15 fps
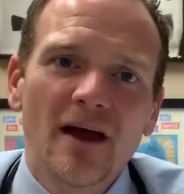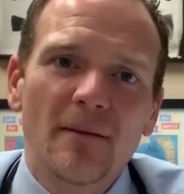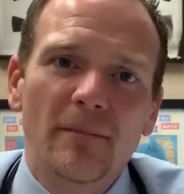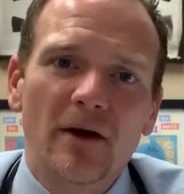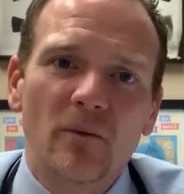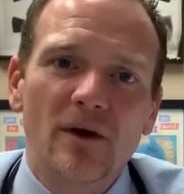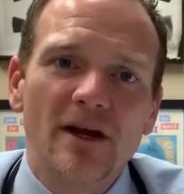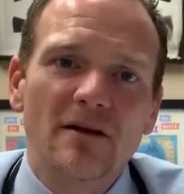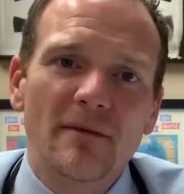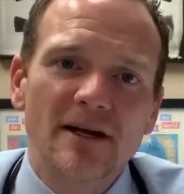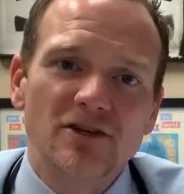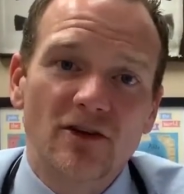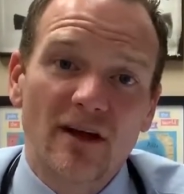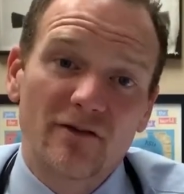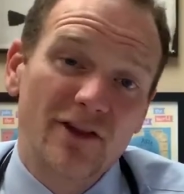But we need to make
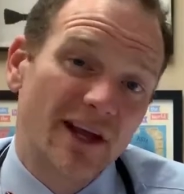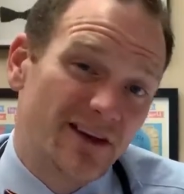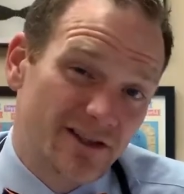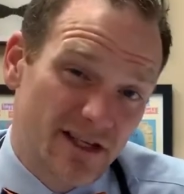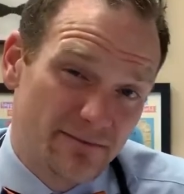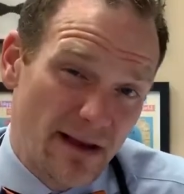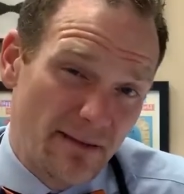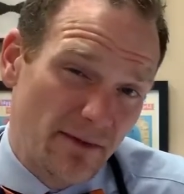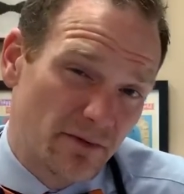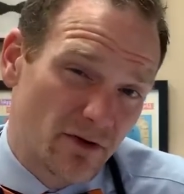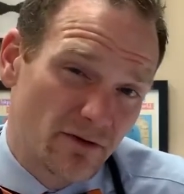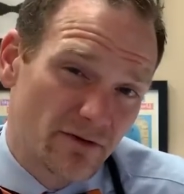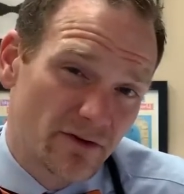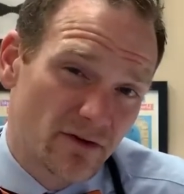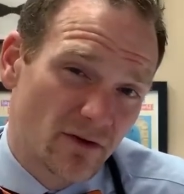sure that everything else is
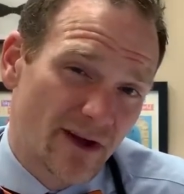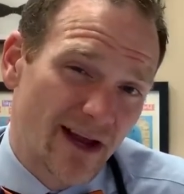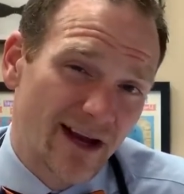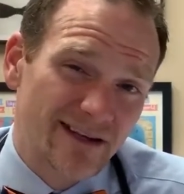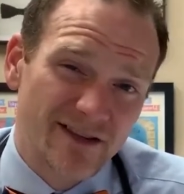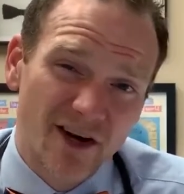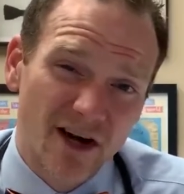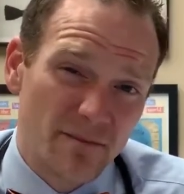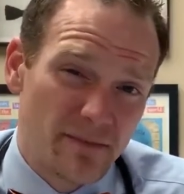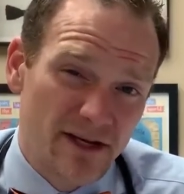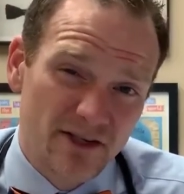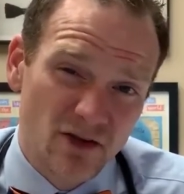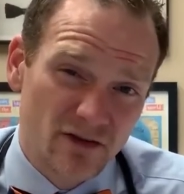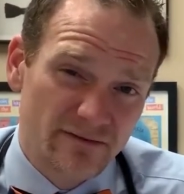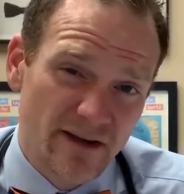baby-proofed, okay? Because they're gonna
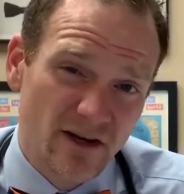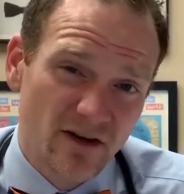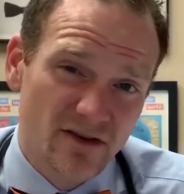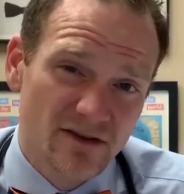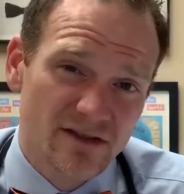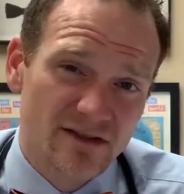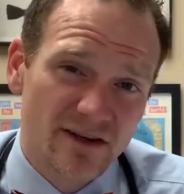pinch those fingers.